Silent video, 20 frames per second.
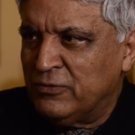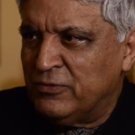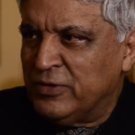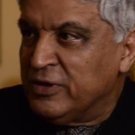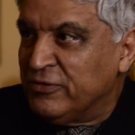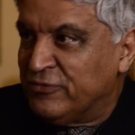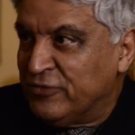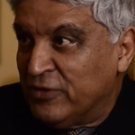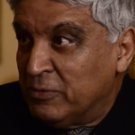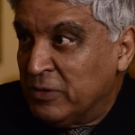
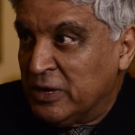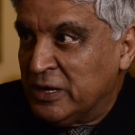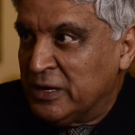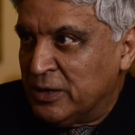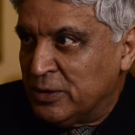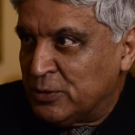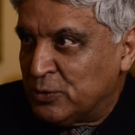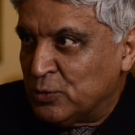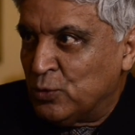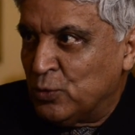very
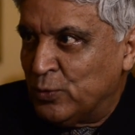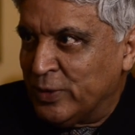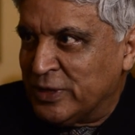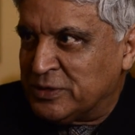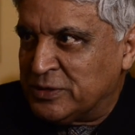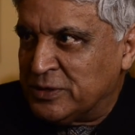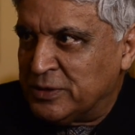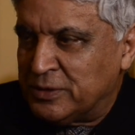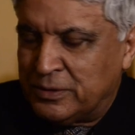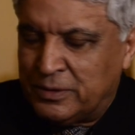familiar to
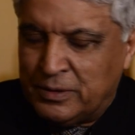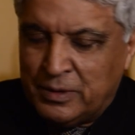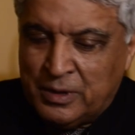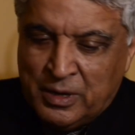Western